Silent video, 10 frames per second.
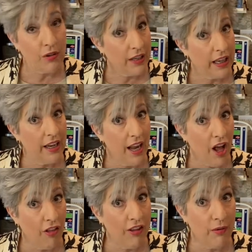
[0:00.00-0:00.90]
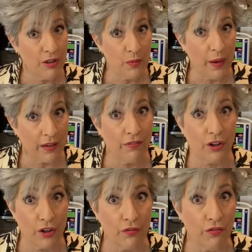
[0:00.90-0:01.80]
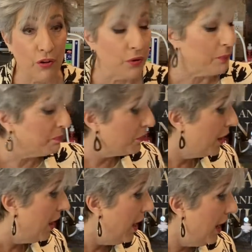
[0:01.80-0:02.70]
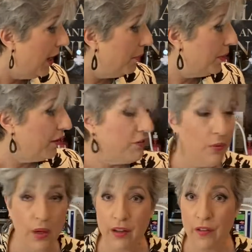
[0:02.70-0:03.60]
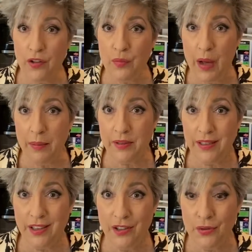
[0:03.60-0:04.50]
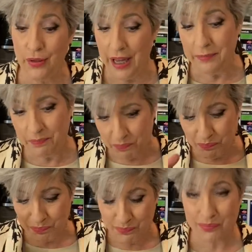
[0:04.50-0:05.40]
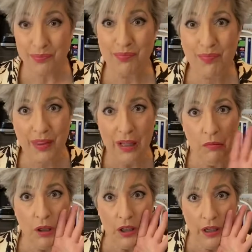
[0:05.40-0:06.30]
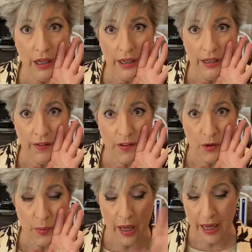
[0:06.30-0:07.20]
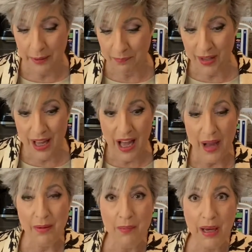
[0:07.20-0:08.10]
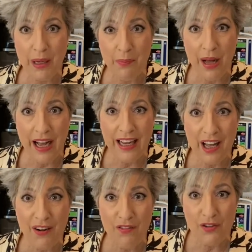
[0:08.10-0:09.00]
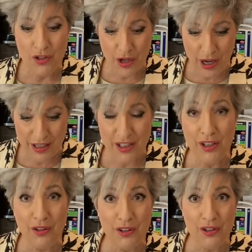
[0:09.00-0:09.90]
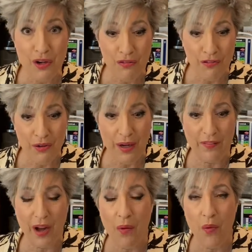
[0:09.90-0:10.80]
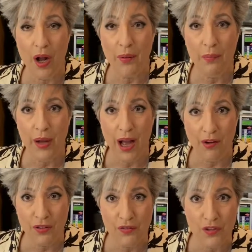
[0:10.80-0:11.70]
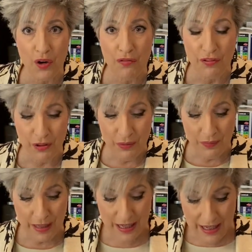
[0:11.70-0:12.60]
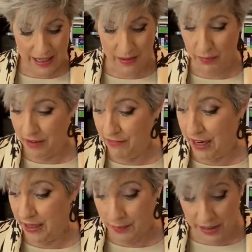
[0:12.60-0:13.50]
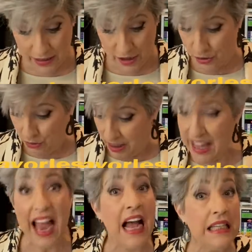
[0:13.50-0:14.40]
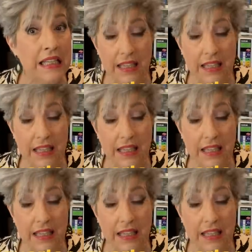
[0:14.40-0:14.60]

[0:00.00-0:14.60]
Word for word: so they get a healthy respect for good food. But if you're one of those moms that didn't do that, we can hide it in this pie. I'm gonna make a pie out of silken tofu. I've got 1 pound of tofu in my Vitamix. To that,